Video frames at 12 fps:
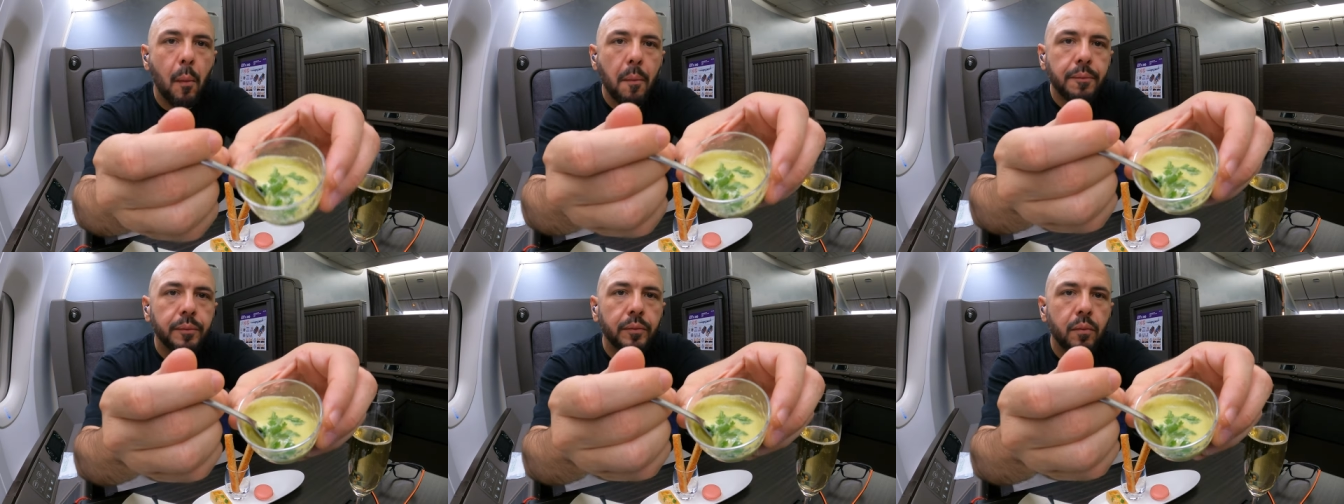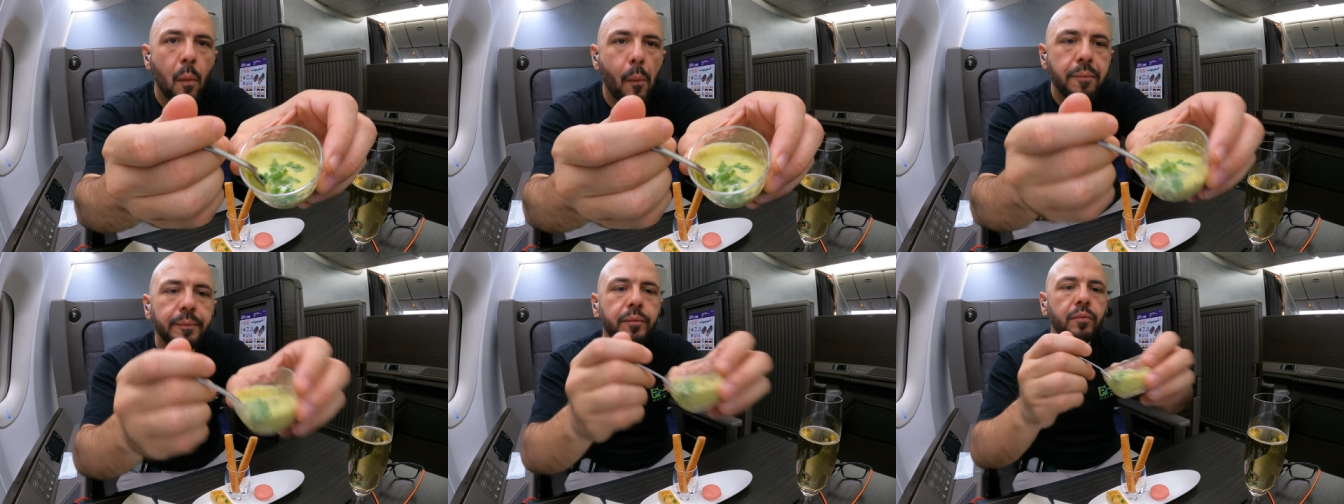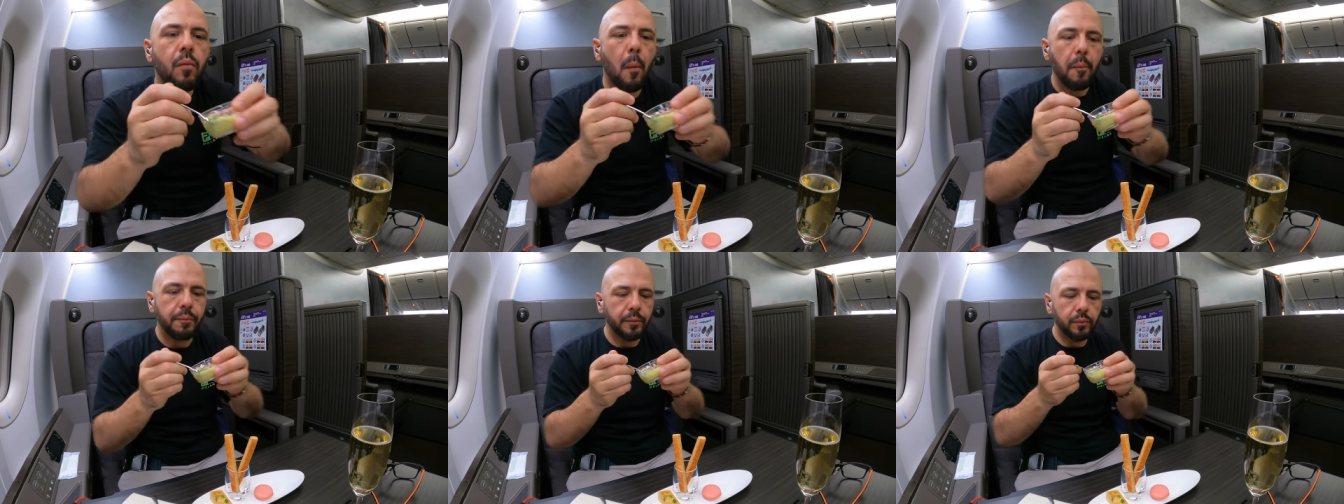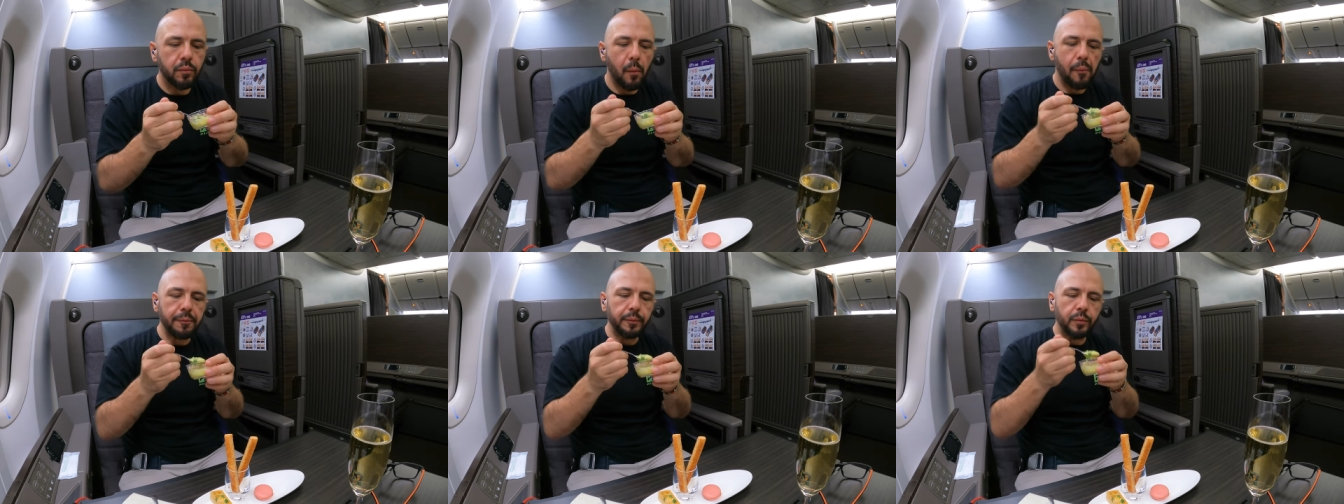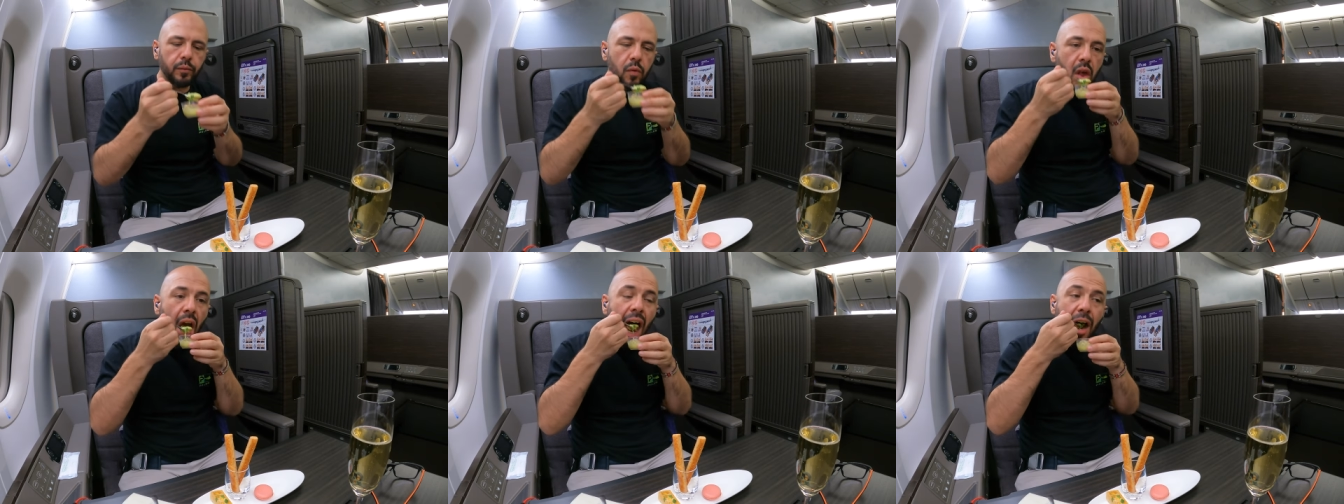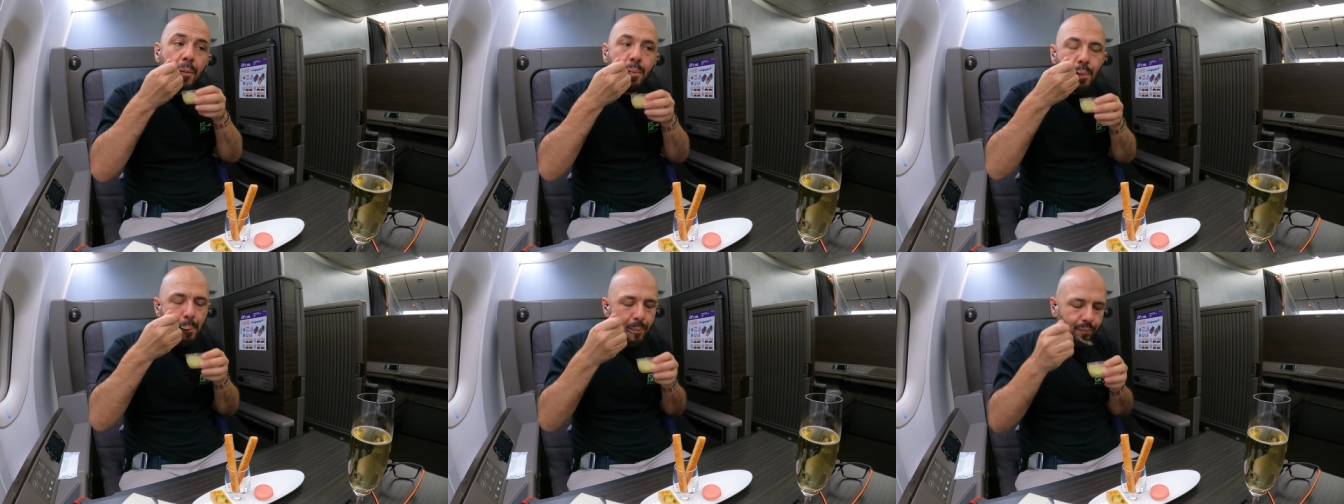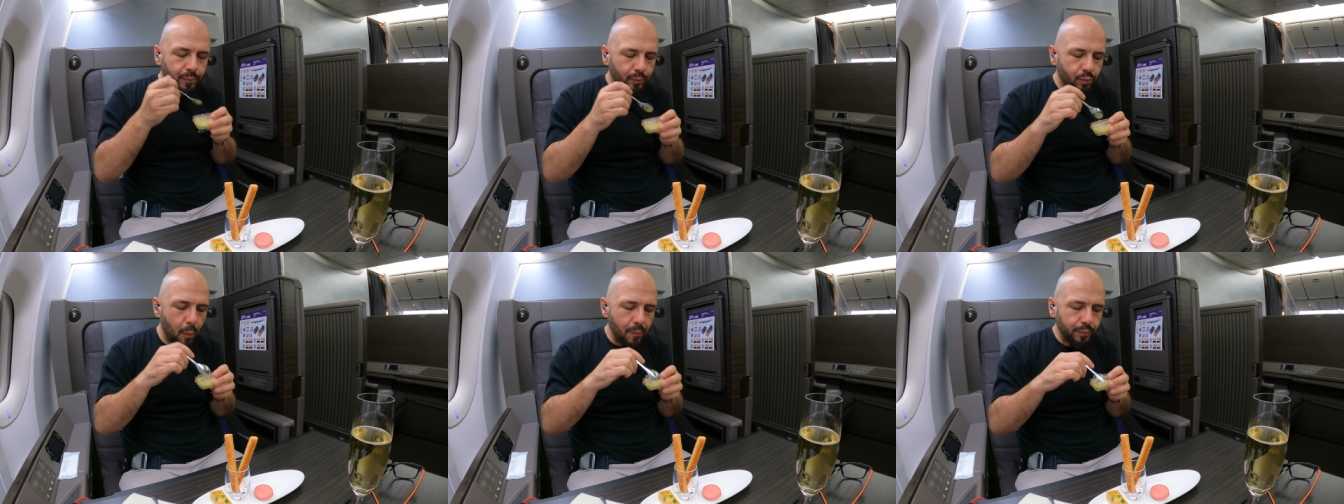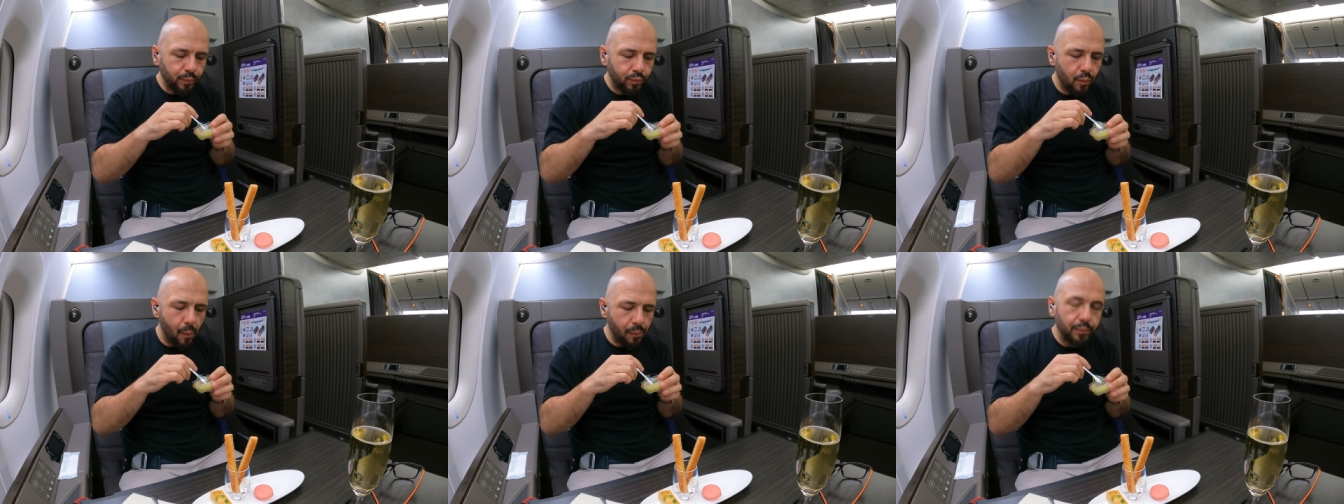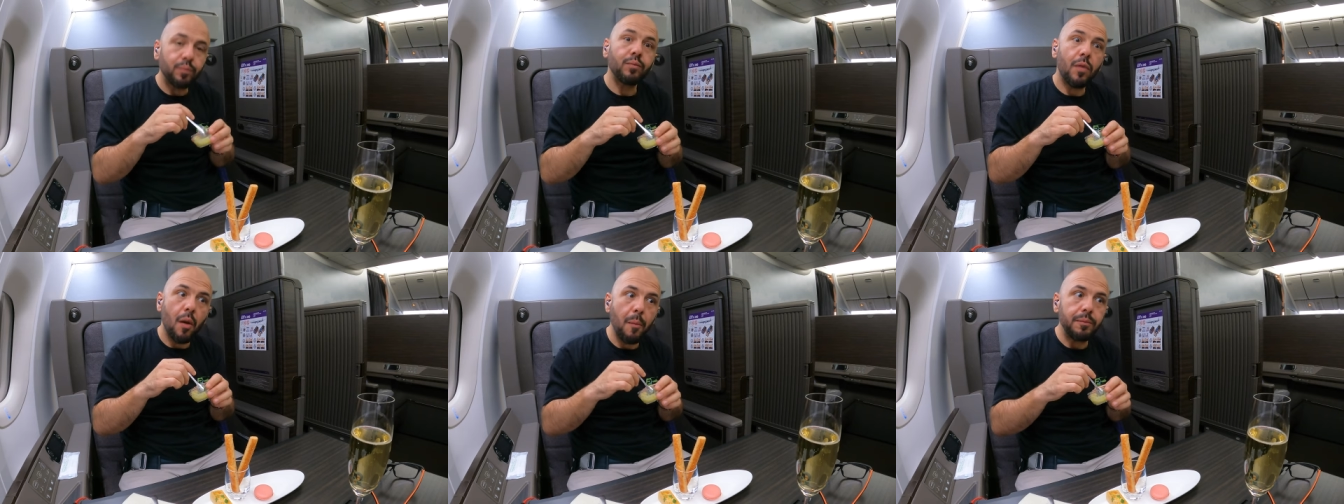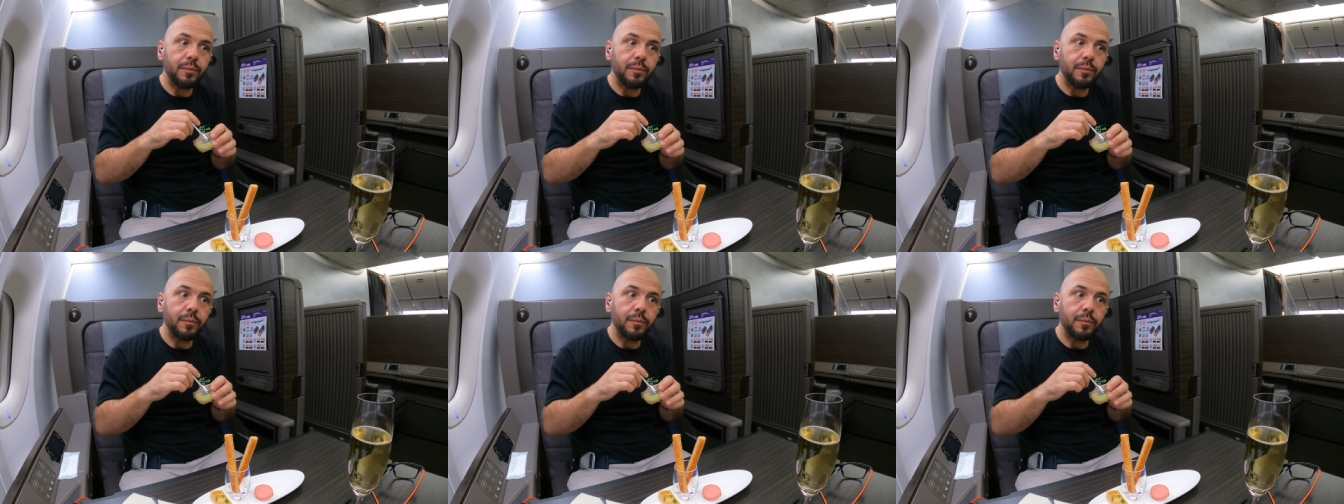unfold. I had three cheese pepper bars, an asparagus and chive